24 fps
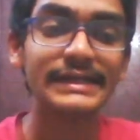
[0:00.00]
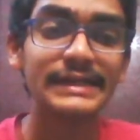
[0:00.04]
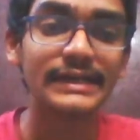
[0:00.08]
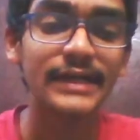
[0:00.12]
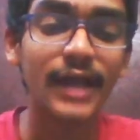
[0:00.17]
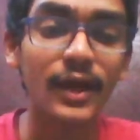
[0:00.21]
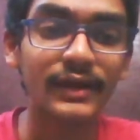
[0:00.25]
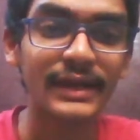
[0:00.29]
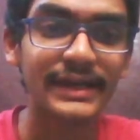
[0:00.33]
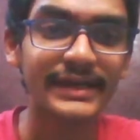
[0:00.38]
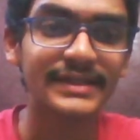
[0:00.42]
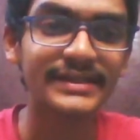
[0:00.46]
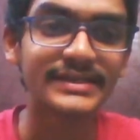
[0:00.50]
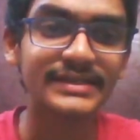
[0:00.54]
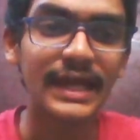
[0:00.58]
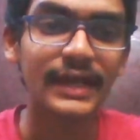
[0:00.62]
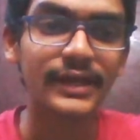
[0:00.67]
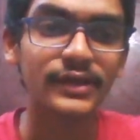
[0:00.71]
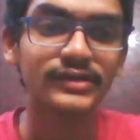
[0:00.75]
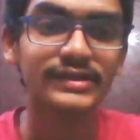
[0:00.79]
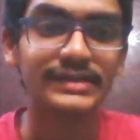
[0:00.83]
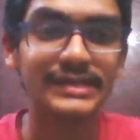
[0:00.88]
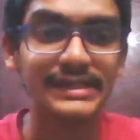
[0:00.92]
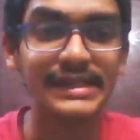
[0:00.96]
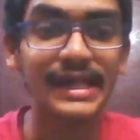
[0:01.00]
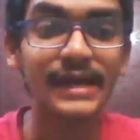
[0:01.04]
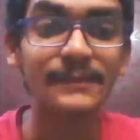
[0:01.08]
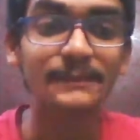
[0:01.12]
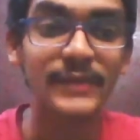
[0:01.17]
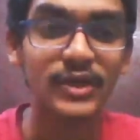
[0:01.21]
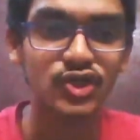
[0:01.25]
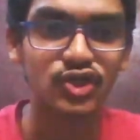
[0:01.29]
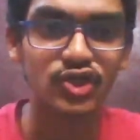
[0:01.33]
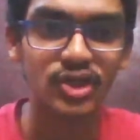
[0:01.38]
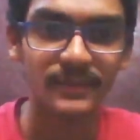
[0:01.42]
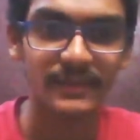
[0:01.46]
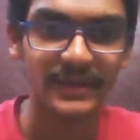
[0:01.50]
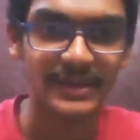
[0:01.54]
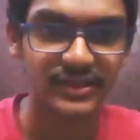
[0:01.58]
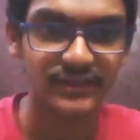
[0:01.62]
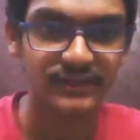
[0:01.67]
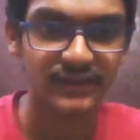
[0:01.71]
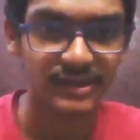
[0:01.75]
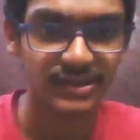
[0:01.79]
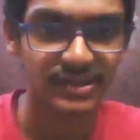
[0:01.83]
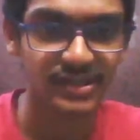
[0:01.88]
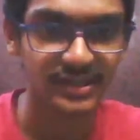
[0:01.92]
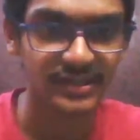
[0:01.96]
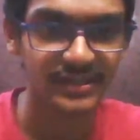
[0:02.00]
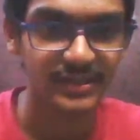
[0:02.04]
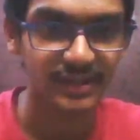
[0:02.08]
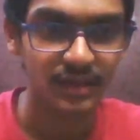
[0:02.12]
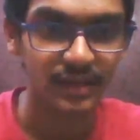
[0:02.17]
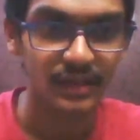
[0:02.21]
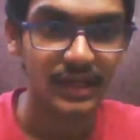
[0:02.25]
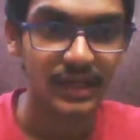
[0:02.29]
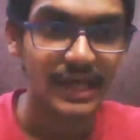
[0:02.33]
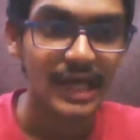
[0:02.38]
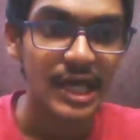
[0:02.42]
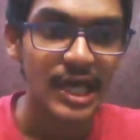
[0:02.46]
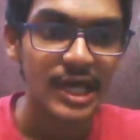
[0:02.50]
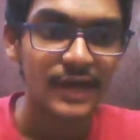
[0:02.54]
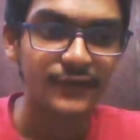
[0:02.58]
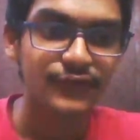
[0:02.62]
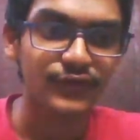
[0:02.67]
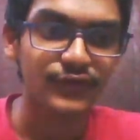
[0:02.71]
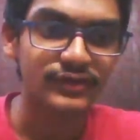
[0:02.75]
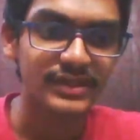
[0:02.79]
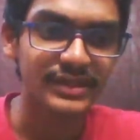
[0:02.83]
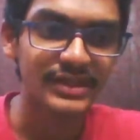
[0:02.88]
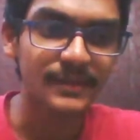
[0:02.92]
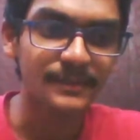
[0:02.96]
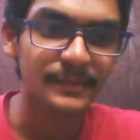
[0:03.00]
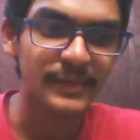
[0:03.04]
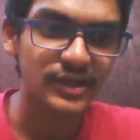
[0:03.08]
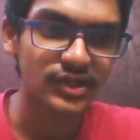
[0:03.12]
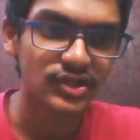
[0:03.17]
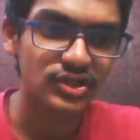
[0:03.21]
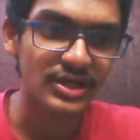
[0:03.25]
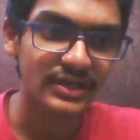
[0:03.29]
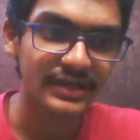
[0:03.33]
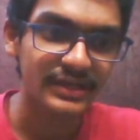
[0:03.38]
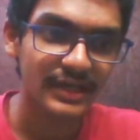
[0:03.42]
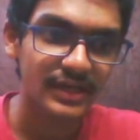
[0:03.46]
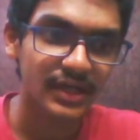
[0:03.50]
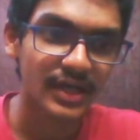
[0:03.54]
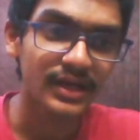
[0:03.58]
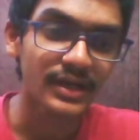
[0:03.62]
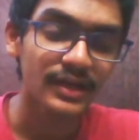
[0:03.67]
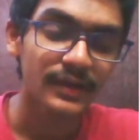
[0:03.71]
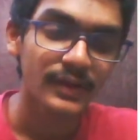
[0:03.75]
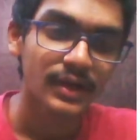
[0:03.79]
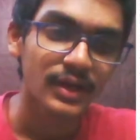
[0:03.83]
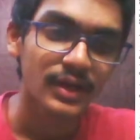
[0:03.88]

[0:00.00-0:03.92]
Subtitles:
Now let us try to see the picture based questions here. If you see the picture here,